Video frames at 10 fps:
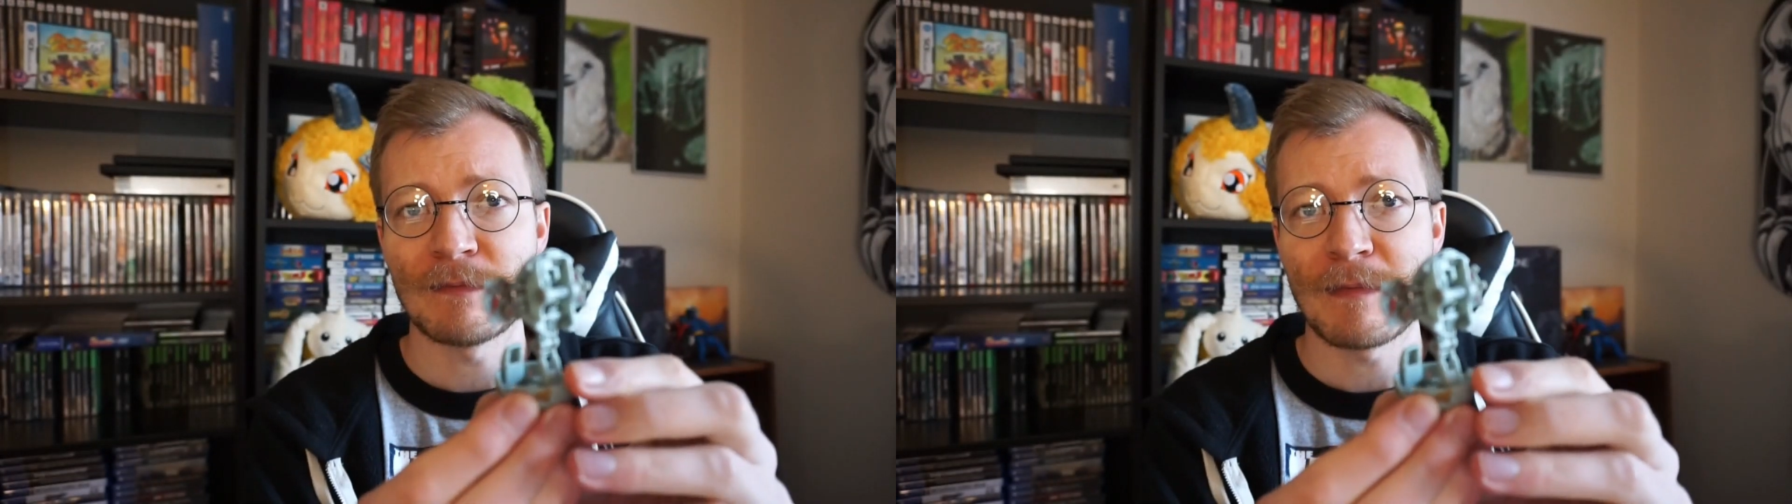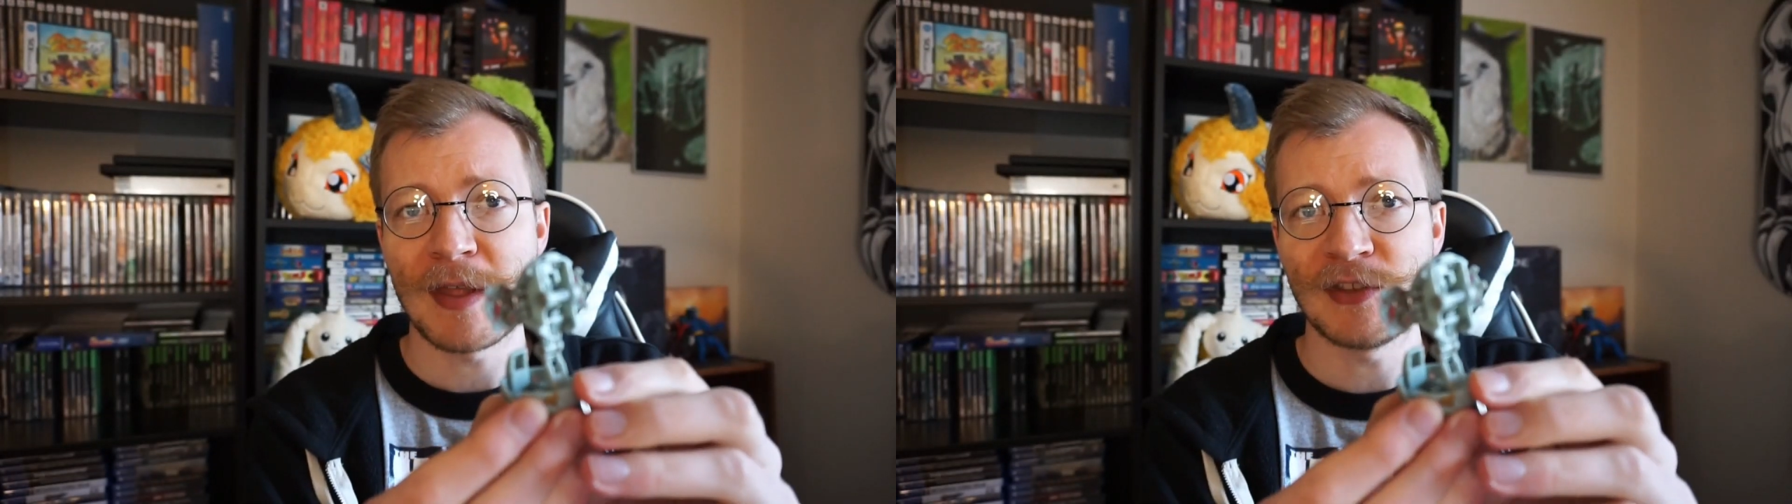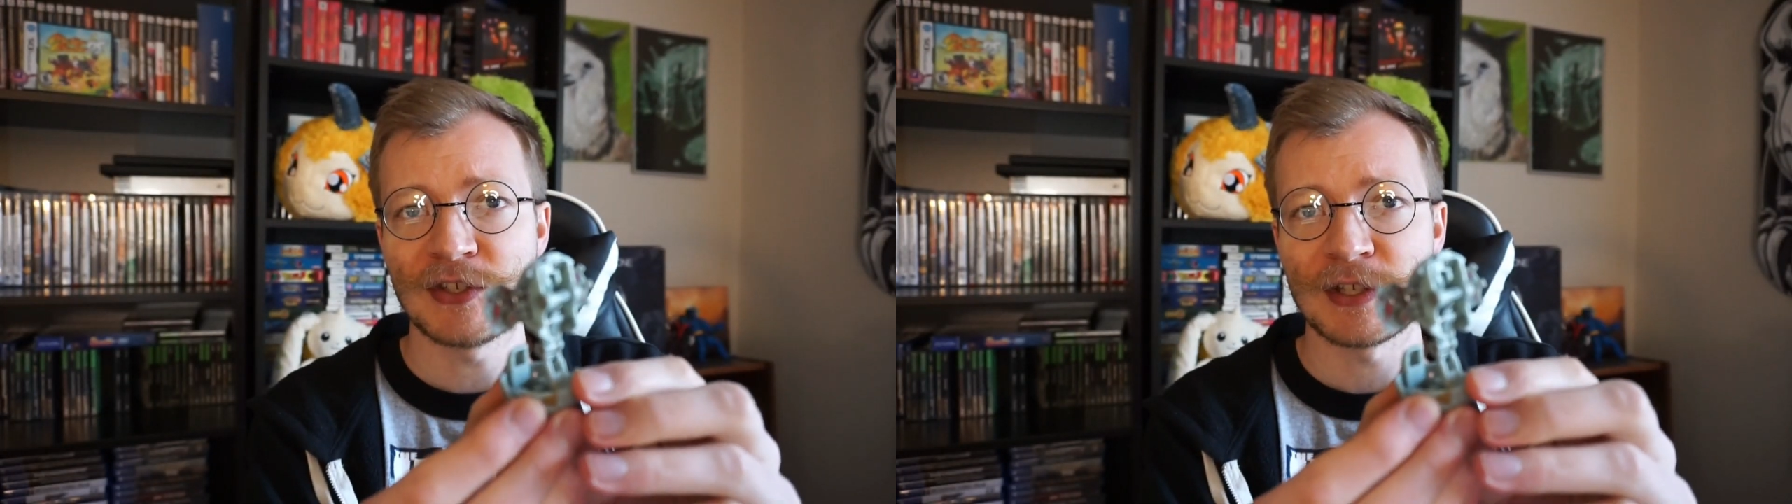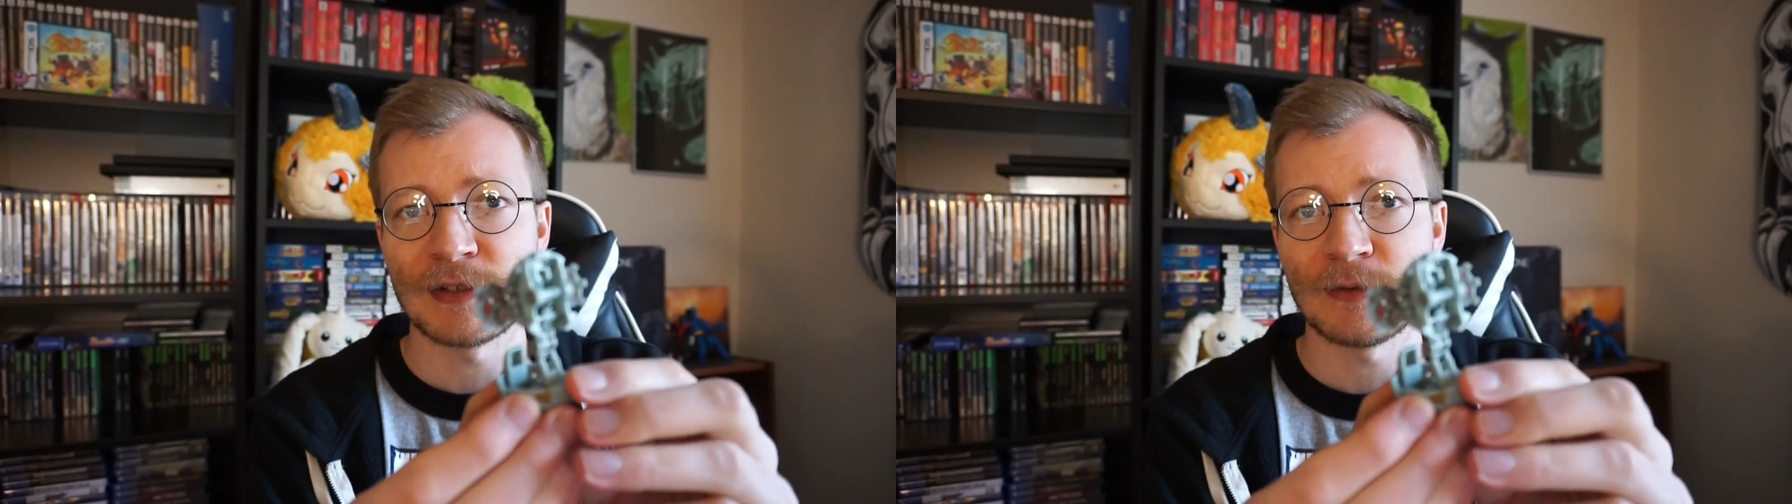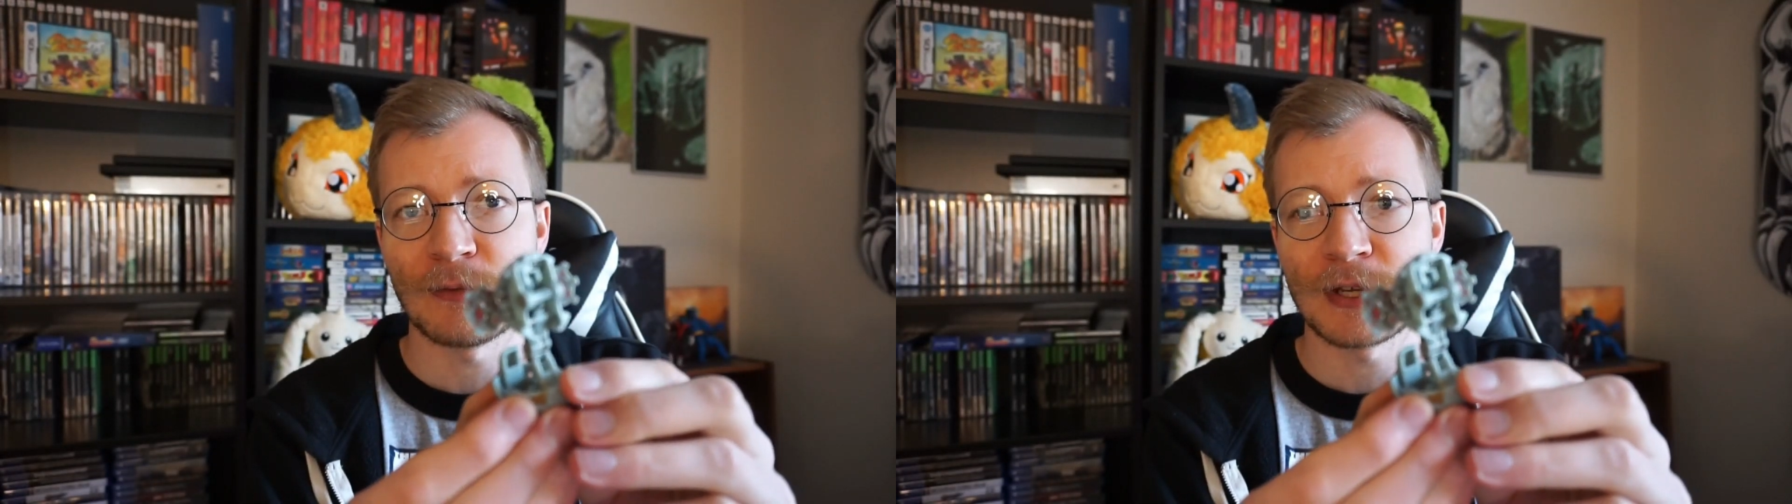
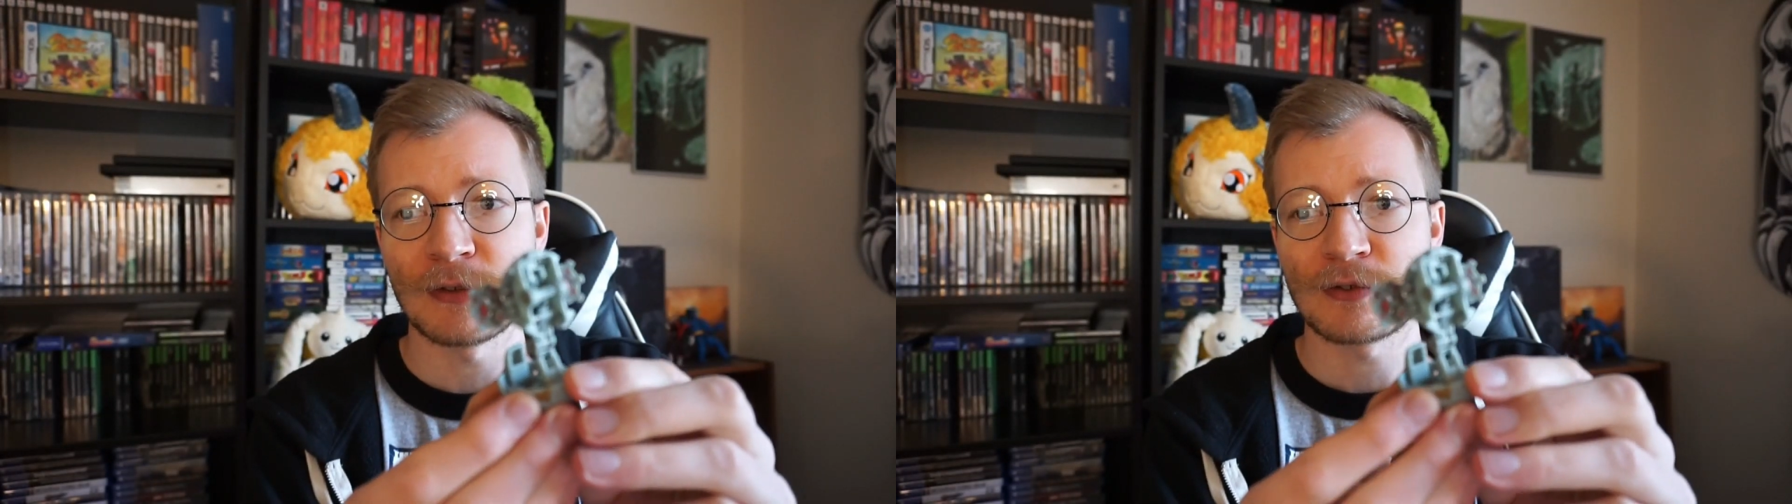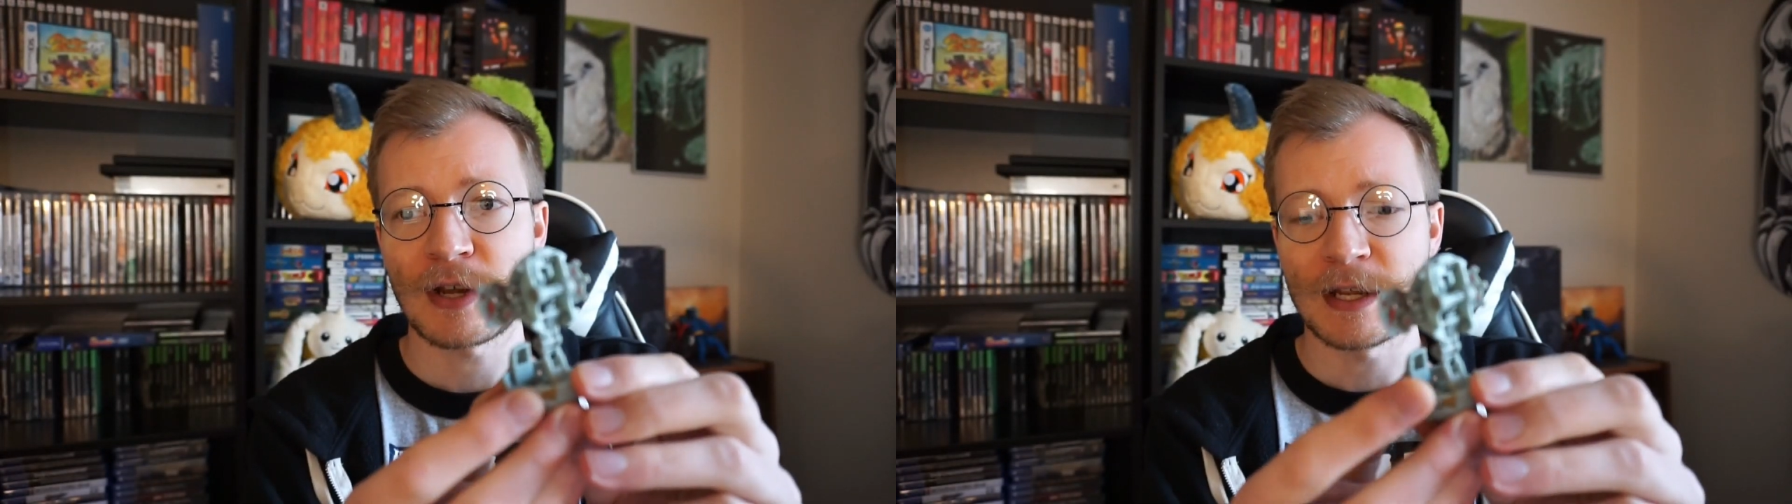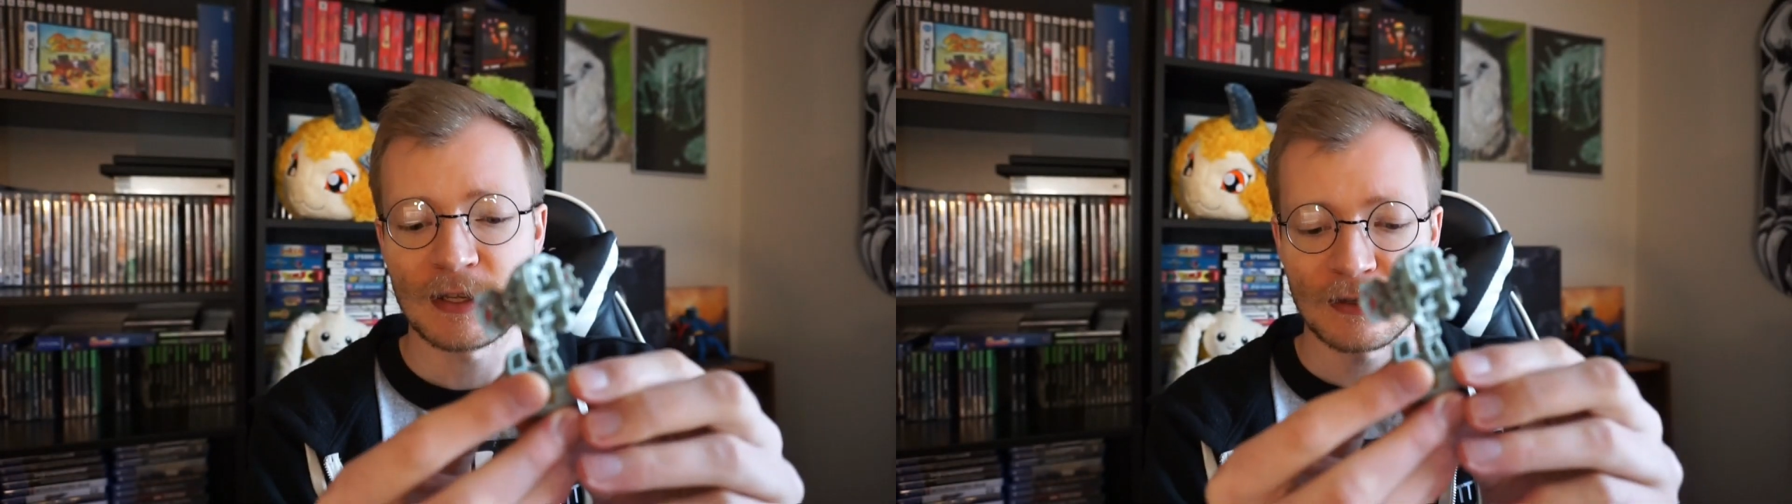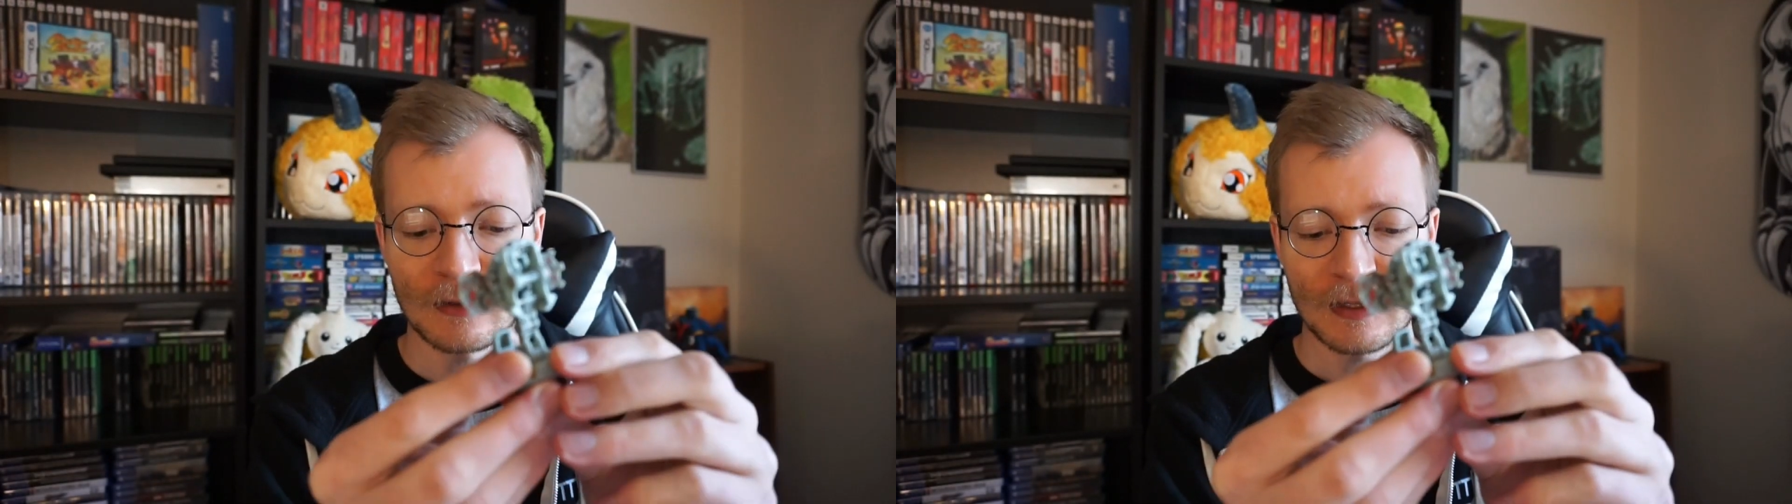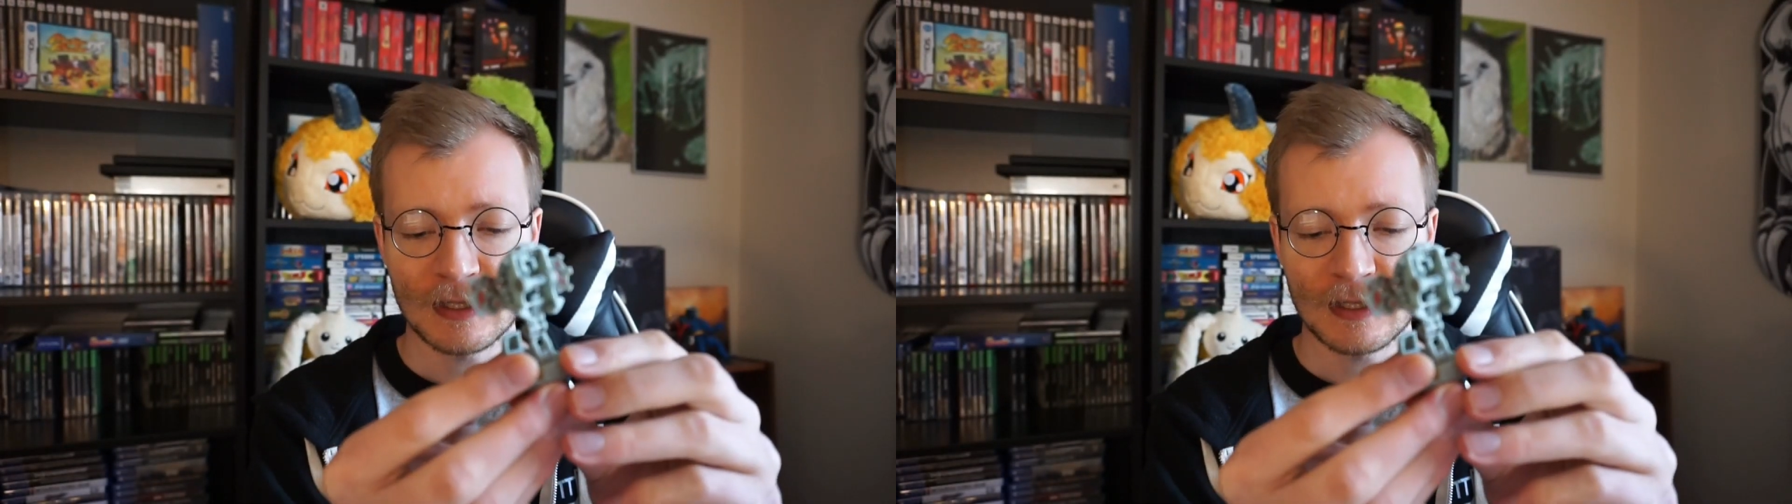mention when you try to